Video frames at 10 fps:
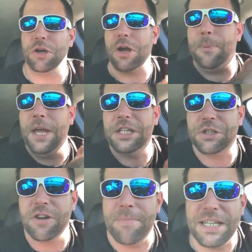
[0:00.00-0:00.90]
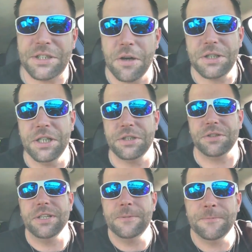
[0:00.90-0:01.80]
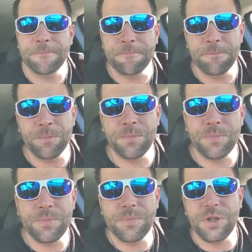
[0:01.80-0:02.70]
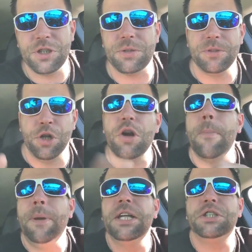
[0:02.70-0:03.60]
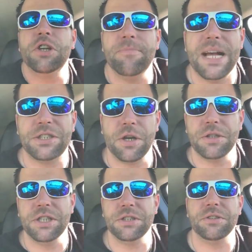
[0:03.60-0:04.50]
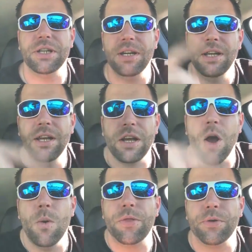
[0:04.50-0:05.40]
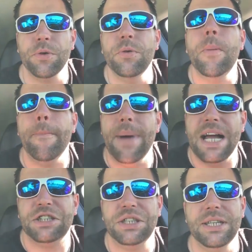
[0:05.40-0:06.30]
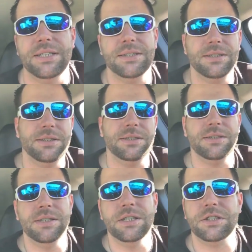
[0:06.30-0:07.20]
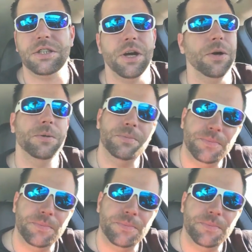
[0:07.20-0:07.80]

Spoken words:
took a picture of my search history. Took a picture of my search history going through my shit. So,